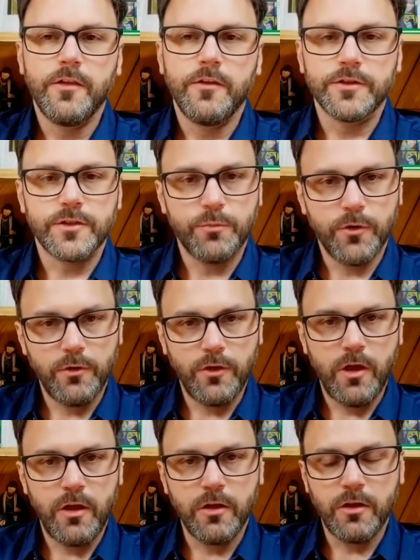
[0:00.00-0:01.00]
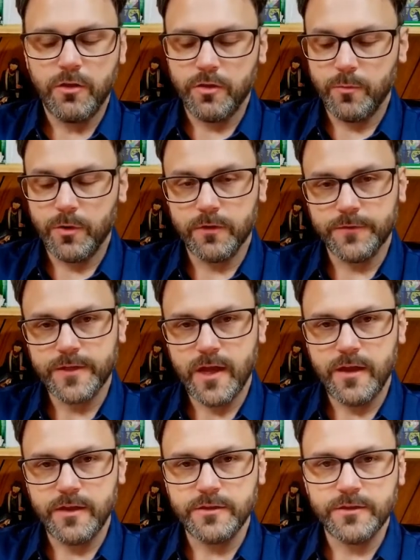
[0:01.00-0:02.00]
There's the prologue, the Book of
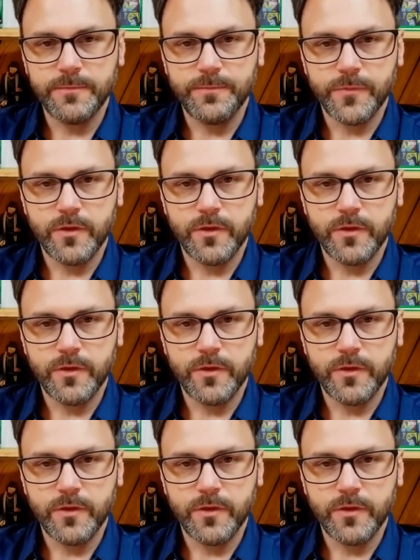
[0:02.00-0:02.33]
Signs,